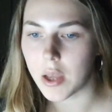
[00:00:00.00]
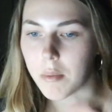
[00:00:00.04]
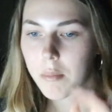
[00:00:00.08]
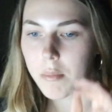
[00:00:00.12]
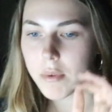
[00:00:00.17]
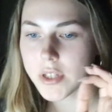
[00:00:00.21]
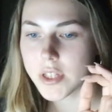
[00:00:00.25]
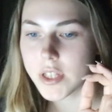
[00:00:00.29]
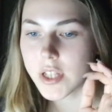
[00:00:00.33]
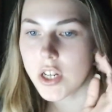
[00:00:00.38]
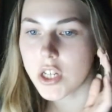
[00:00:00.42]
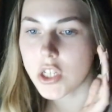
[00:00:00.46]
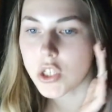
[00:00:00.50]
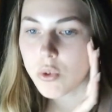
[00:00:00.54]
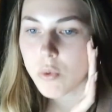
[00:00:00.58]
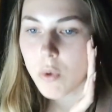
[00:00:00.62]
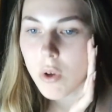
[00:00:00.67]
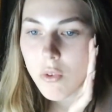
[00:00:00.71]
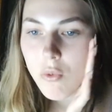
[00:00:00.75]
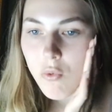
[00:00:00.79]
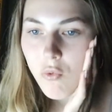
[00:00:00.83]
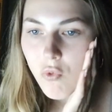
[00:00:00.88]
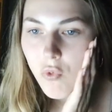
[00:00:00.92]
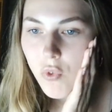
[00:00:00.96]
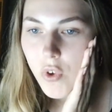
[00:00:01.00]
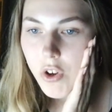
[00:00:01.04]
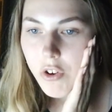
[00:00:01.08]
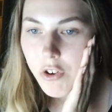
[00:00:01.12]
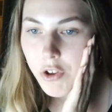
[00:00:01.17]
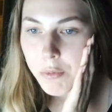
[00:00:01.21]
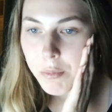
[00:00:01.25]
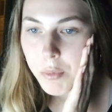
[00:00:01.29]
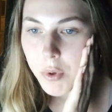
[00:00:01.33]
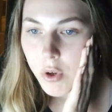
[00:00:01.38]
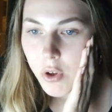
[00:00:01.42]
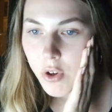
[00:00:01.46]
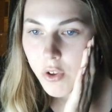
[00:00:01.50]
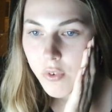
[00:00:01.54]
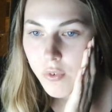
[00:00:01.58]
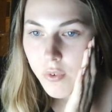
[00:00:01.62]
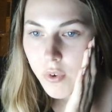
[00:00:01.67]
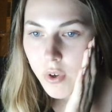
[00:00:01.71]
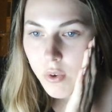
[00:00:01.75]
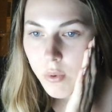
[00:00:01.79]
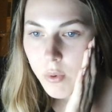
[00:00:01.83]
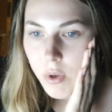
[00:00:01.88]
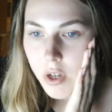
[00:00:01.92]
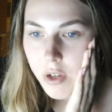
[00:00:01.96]
But there's one very
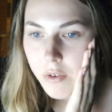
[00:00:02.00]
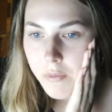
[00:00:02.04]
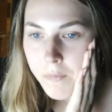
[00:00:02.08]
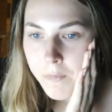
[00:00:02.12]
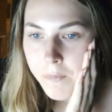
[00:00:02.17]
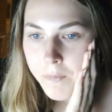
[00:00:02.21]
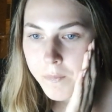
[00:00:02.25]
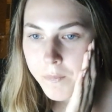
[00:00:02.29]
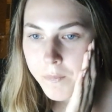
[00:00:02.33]
beautiful one.